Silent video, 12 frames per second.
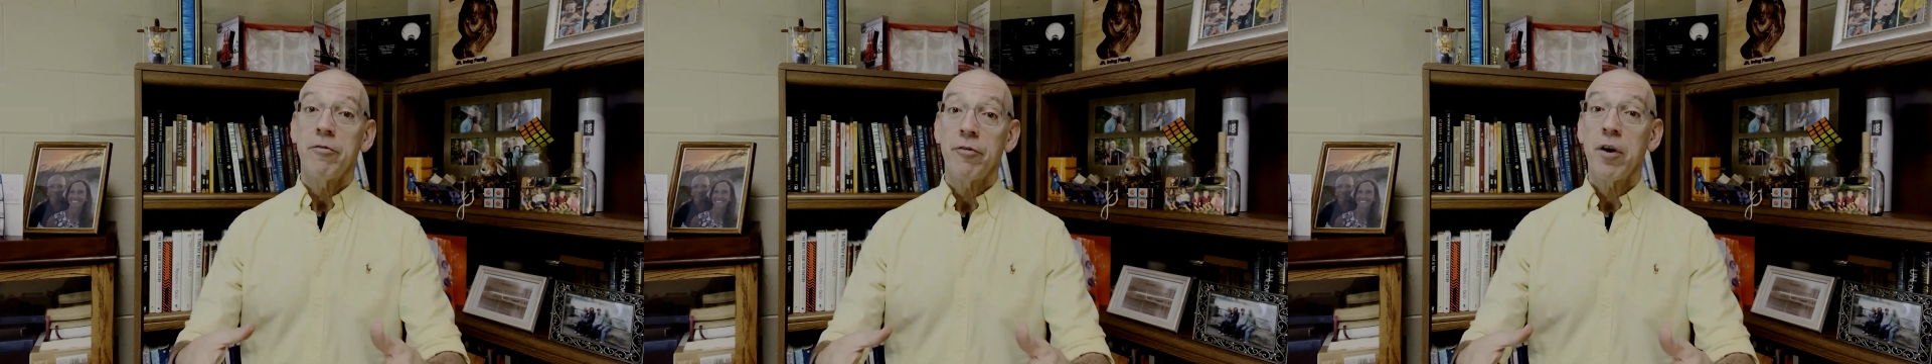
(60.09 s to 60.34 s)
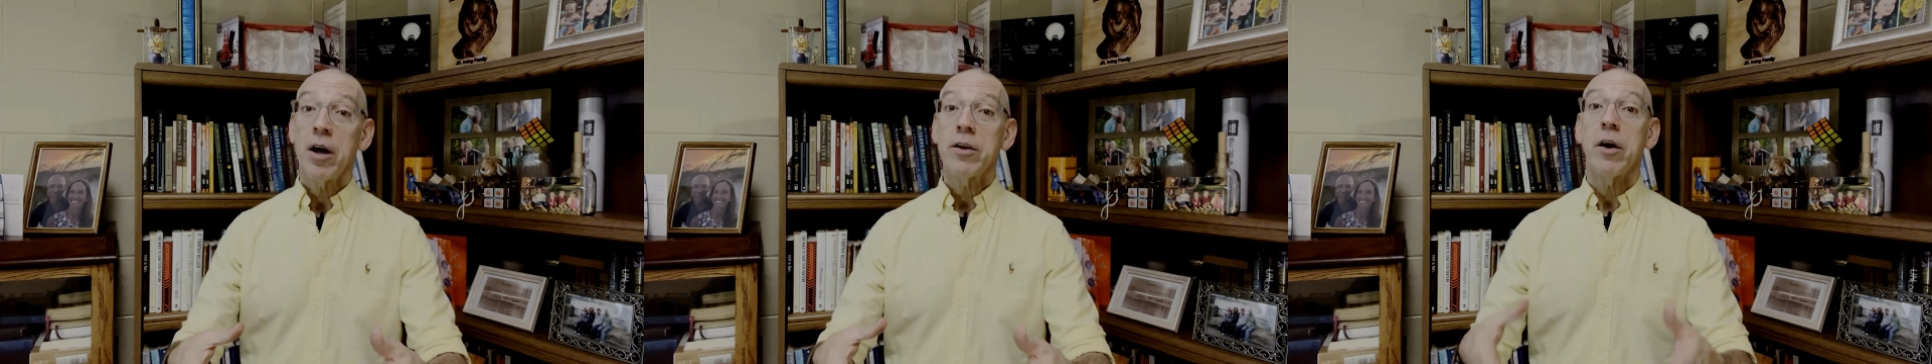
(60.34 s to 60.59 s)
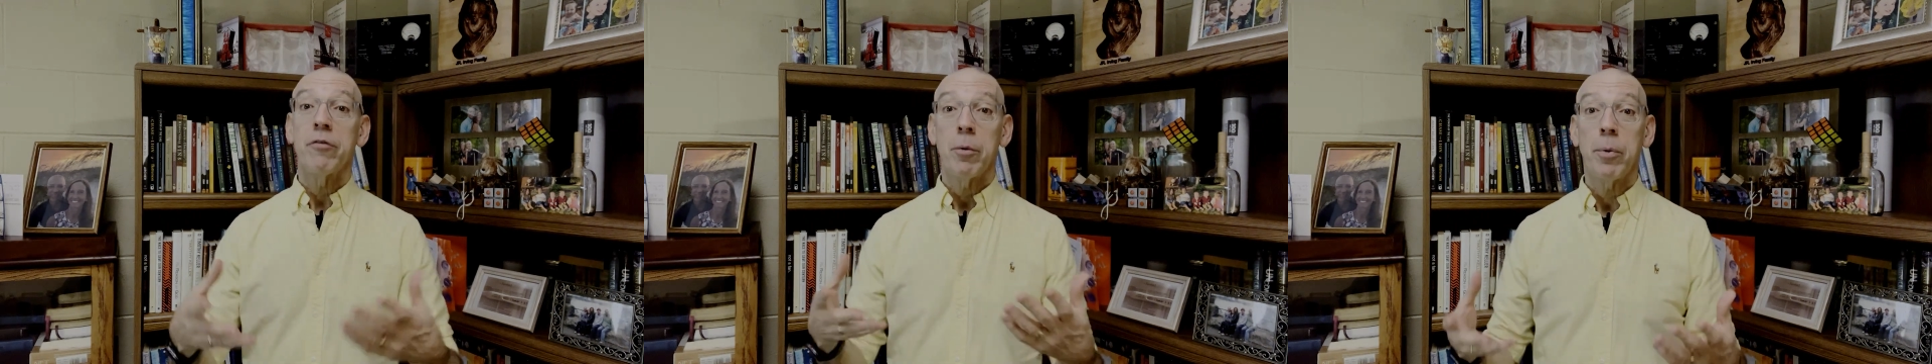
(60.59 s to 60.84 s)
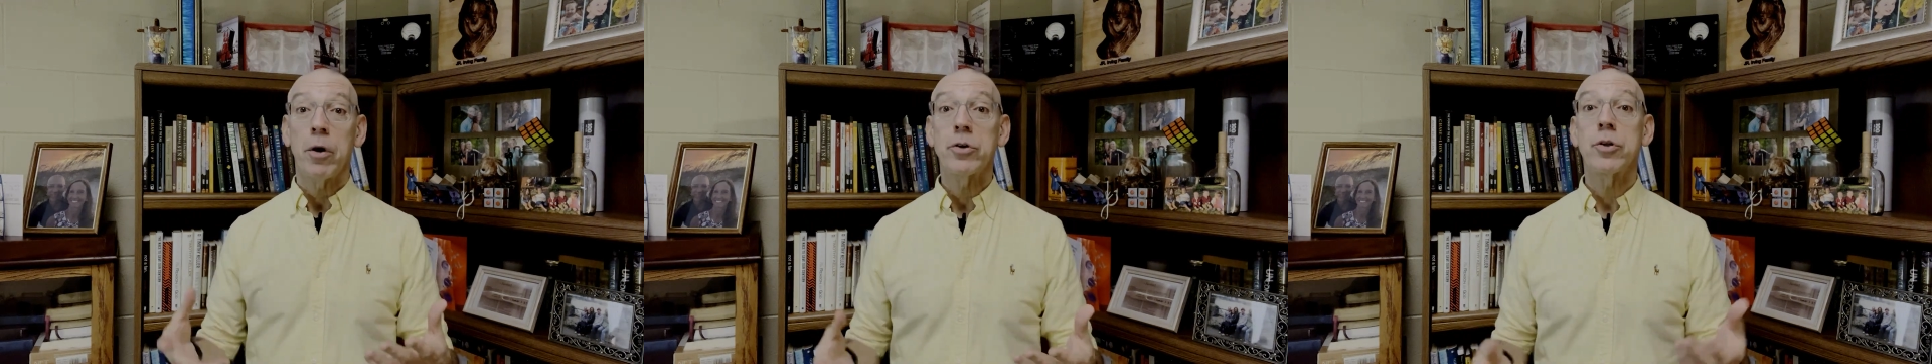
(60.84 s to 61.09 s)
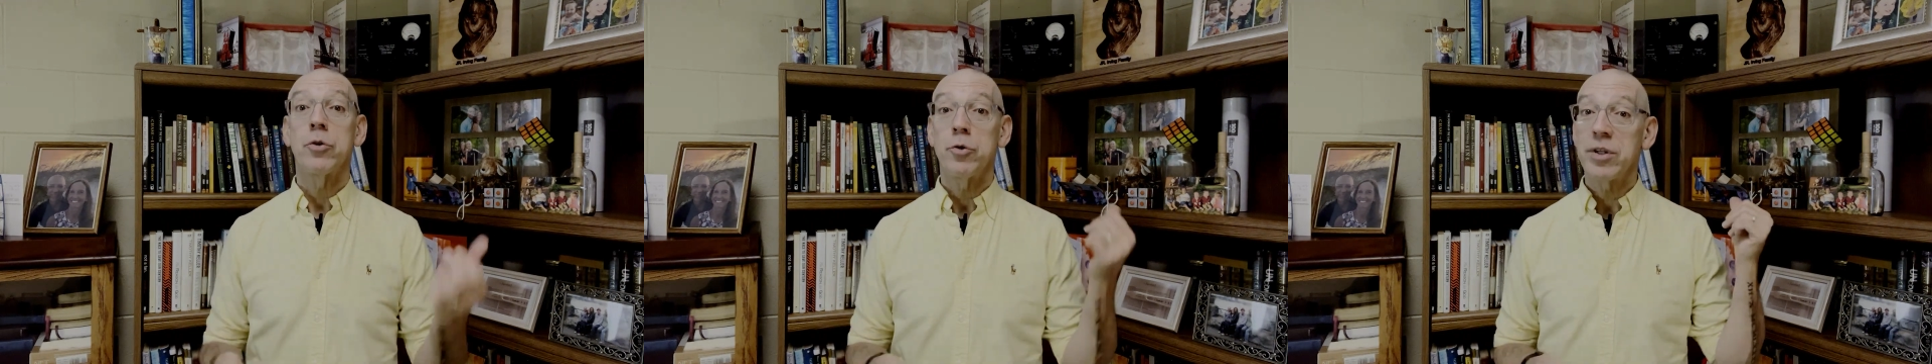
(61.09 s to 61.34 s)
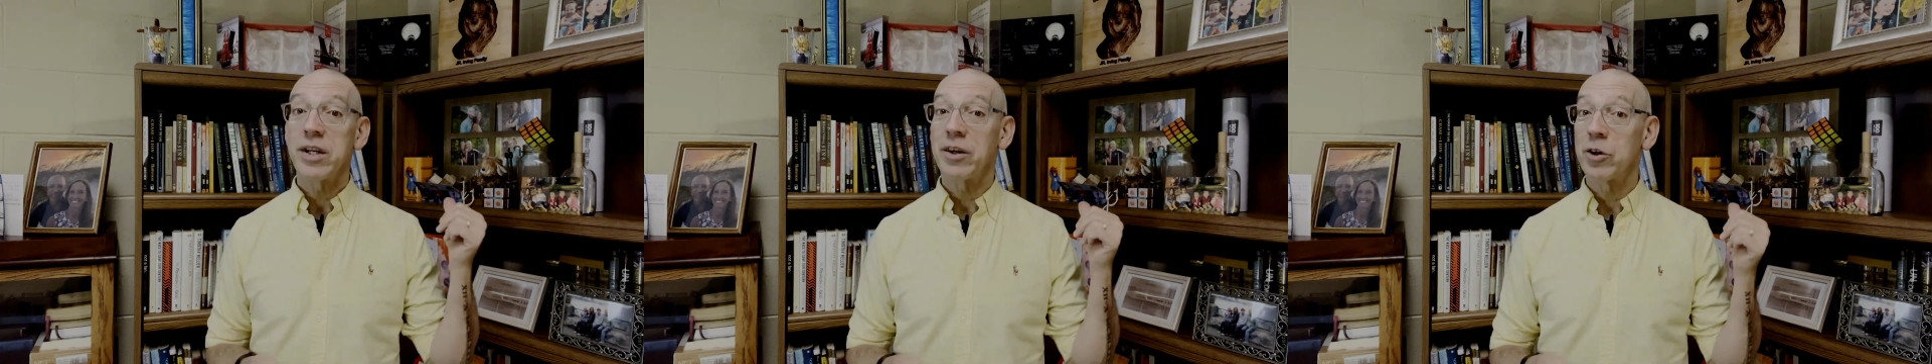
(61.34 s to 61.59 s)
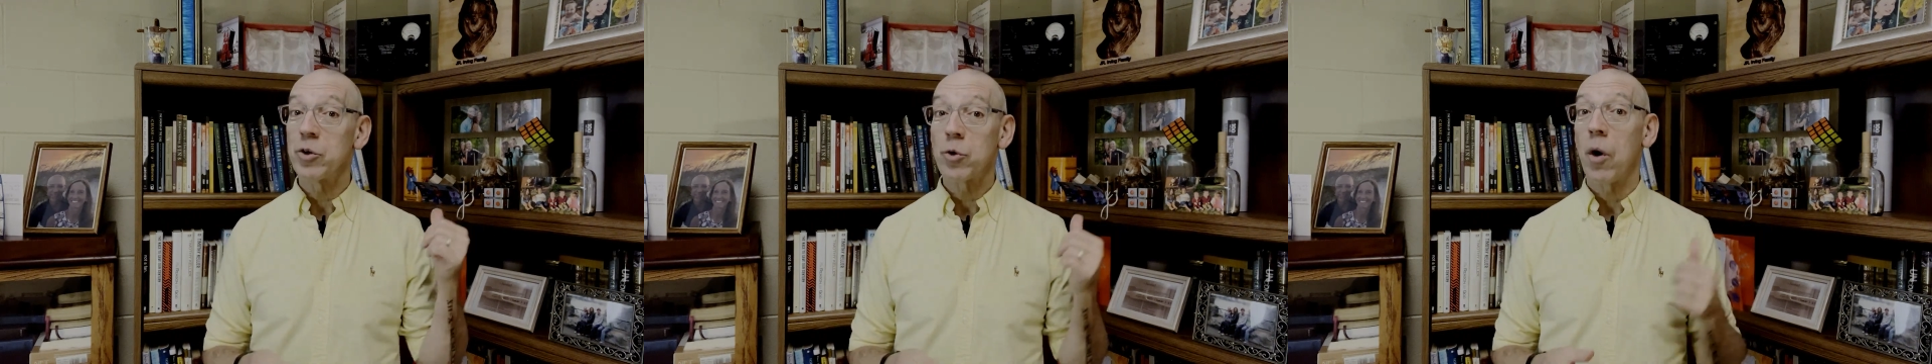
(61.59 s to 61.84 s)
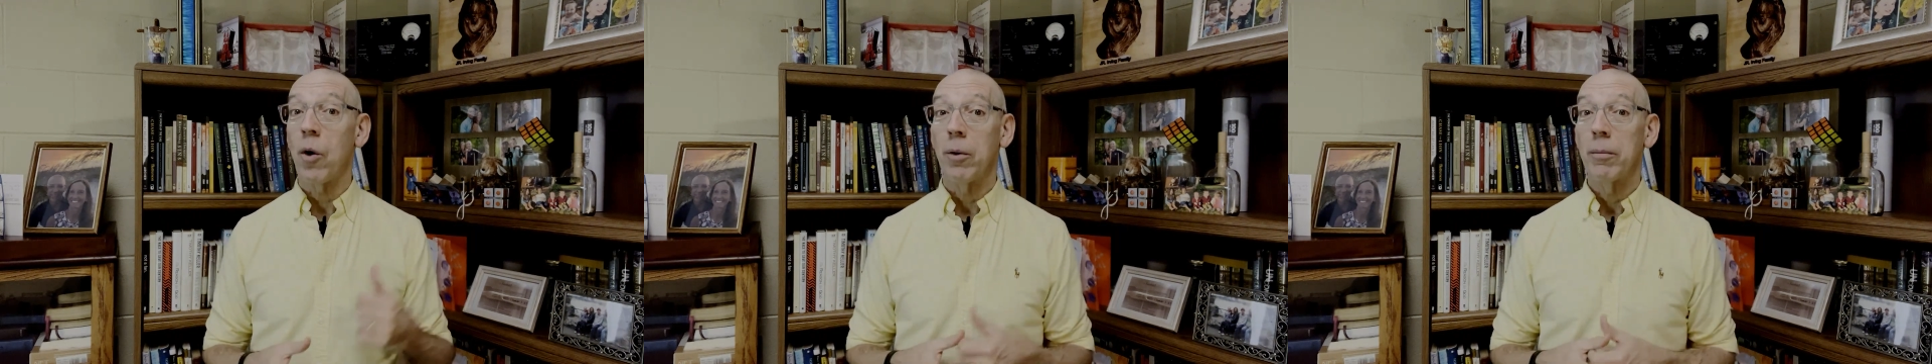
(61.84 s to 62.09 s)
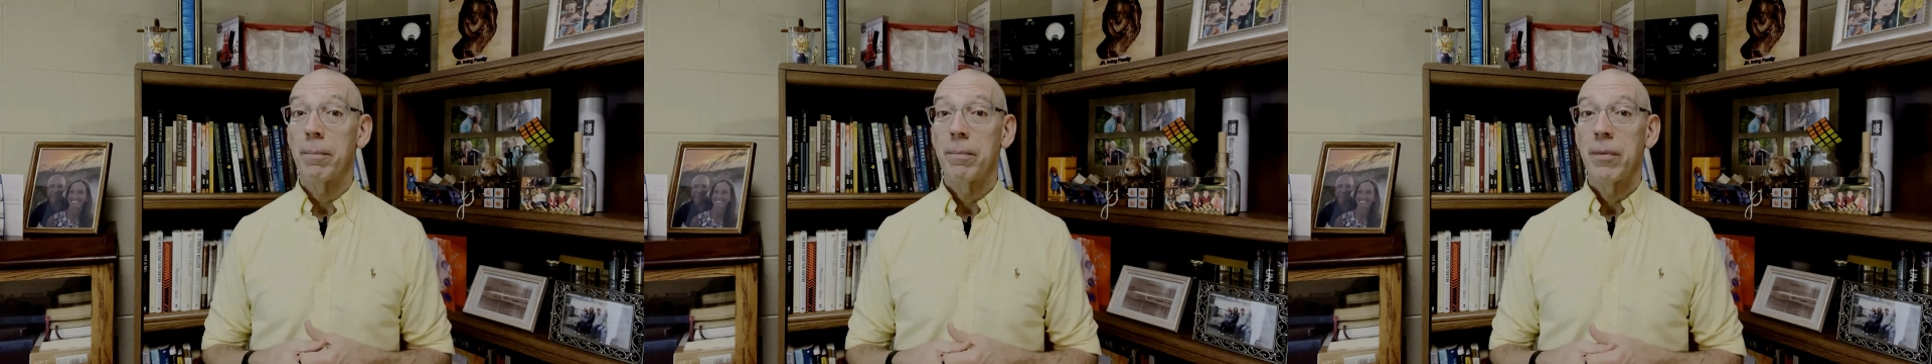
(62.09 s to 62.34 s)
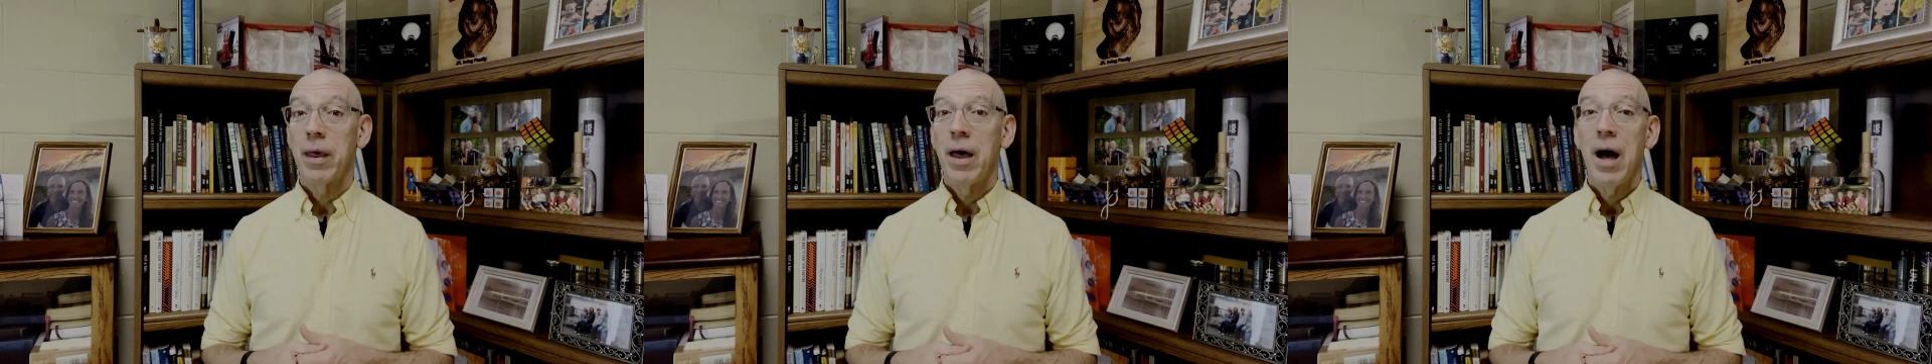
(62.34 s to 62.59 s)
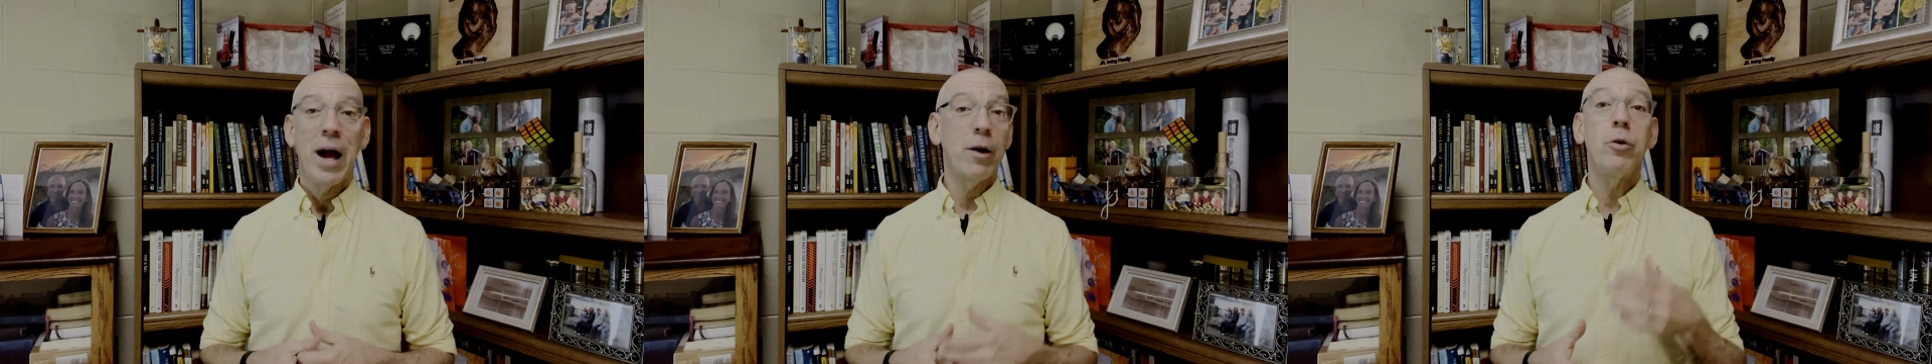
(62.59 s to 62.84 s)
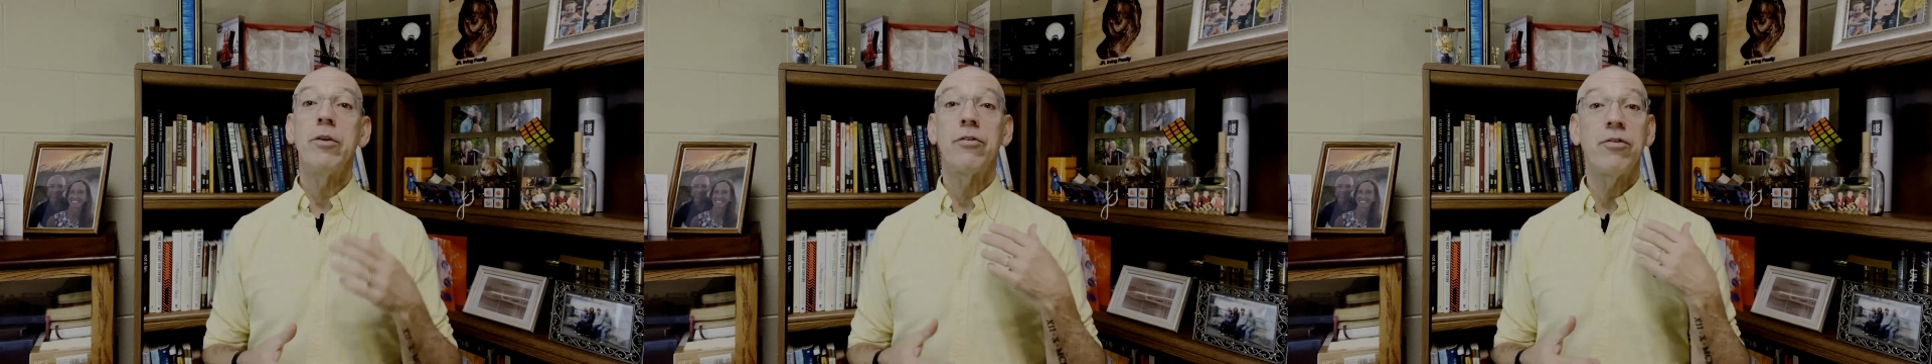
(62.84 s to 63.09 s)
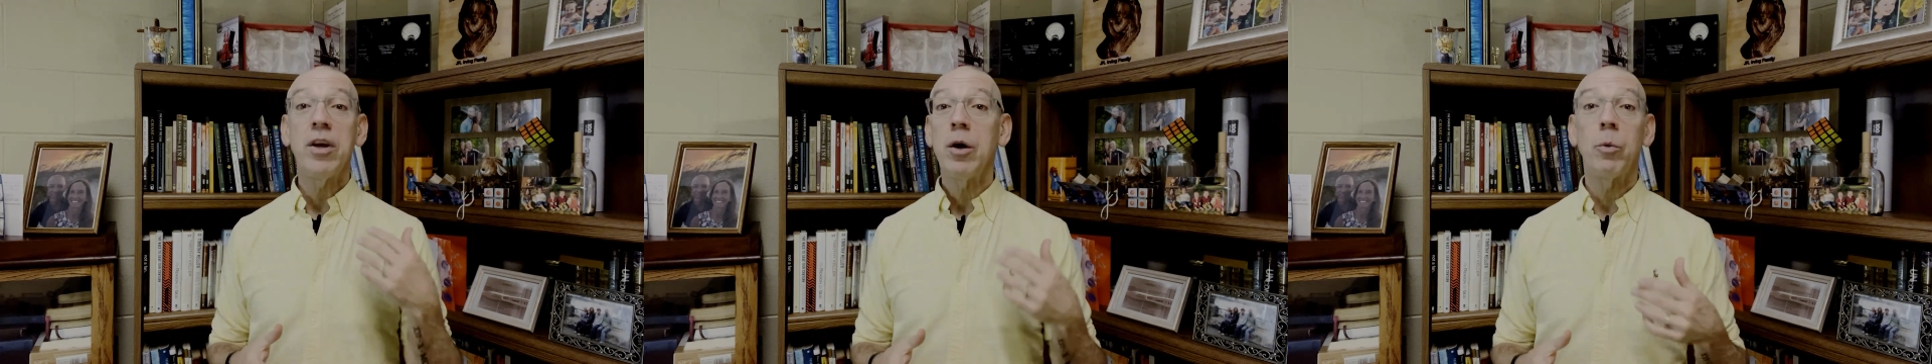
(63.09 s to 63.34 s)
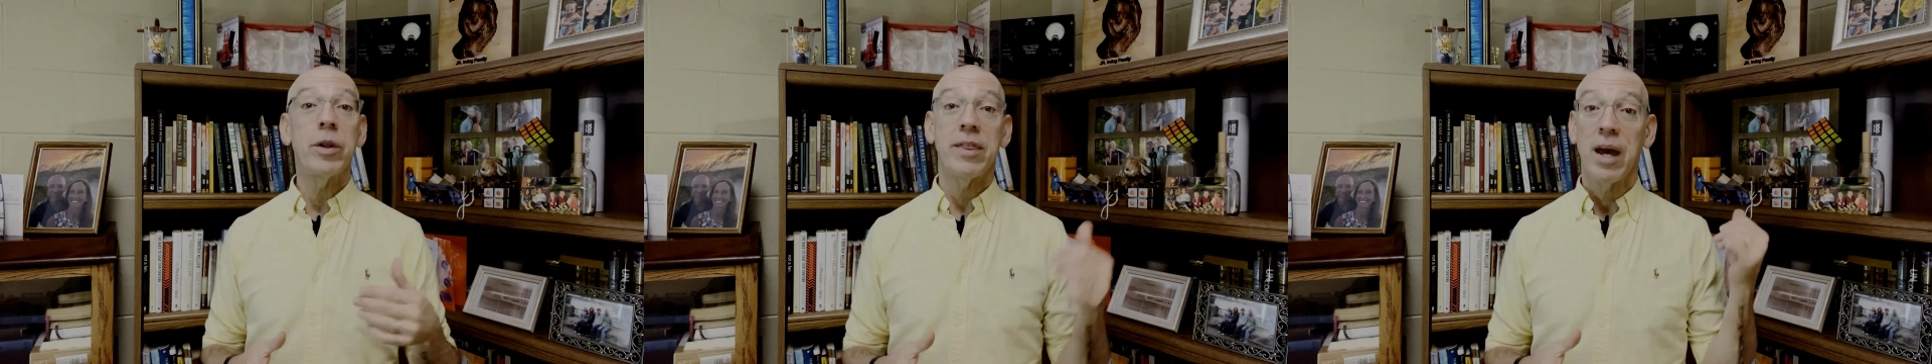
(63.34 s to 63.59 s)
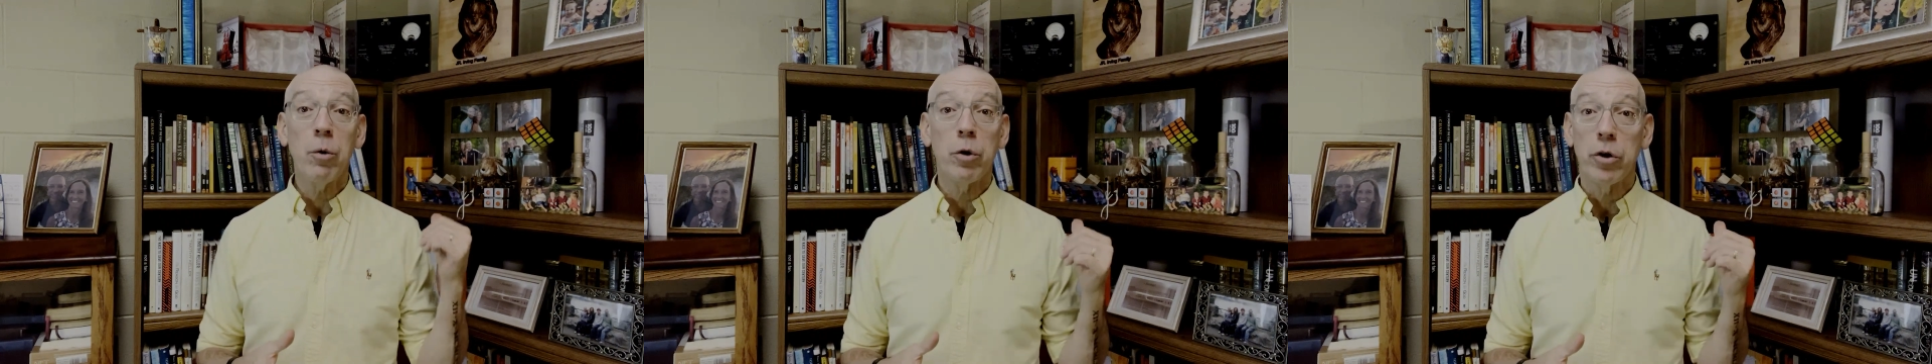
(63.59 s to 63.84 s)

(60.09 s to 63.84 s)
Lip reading: front of the person who's in control. I couldn't see what they were